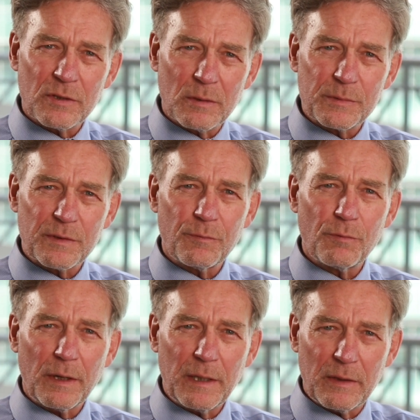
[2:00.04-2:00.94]
terms of
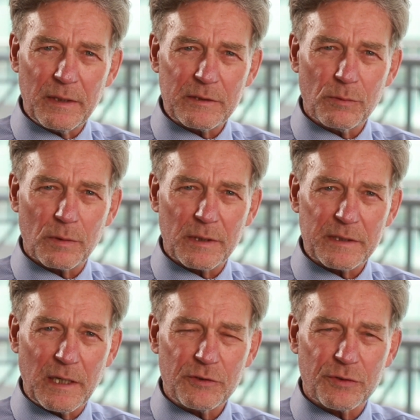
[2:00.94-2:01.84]
running these
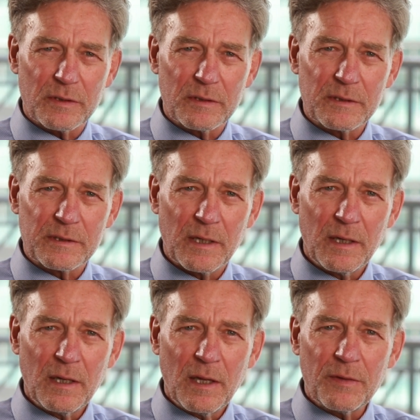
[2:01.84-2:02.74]
organisations
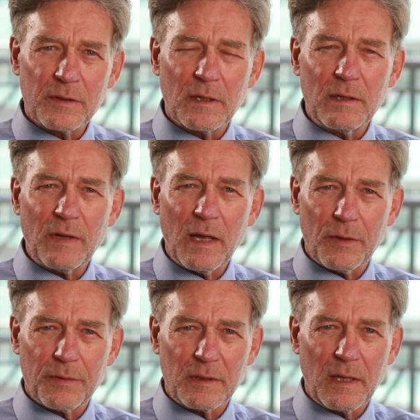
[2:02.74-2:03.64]
that deliver
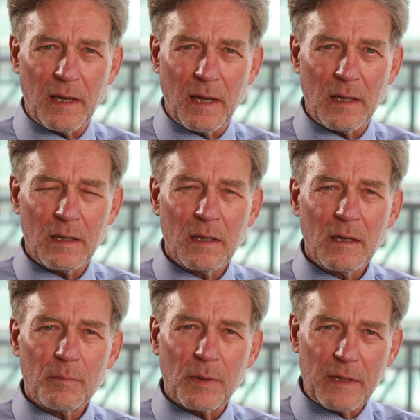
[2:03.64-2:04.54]
health and care,
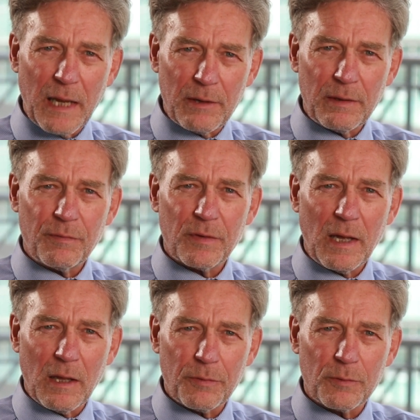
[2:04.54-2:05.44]
but caring for the
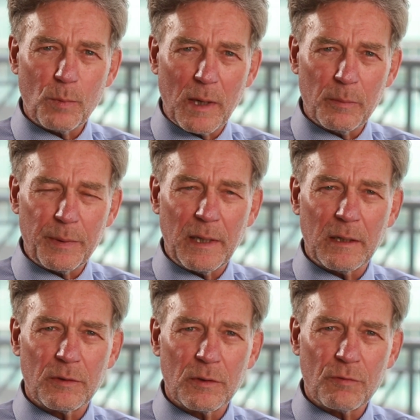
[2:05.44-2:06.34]
health and
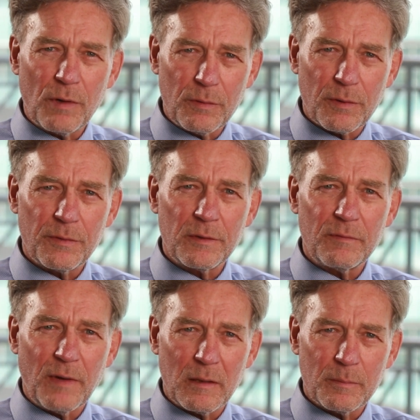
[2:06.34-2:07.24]
well-being and the growth and the
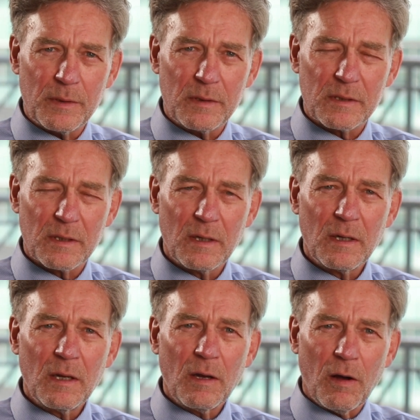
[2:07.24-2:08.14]
development
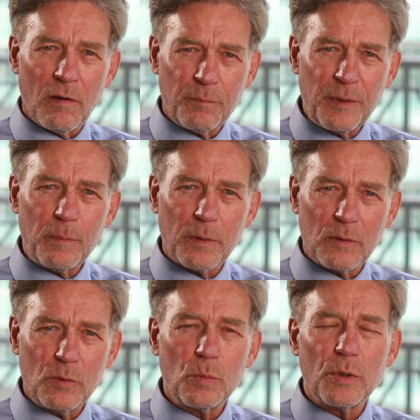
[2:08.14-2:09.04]
of
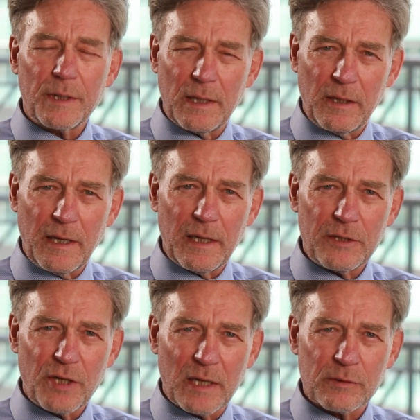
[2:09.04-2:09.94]
people who work in the
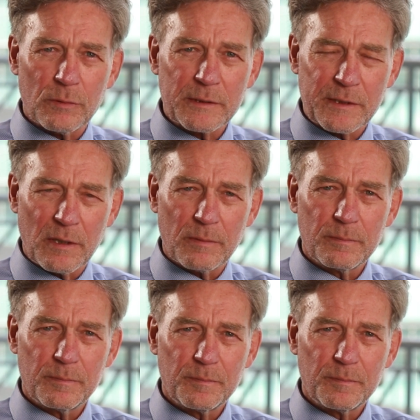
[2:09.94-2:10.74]
NHS also.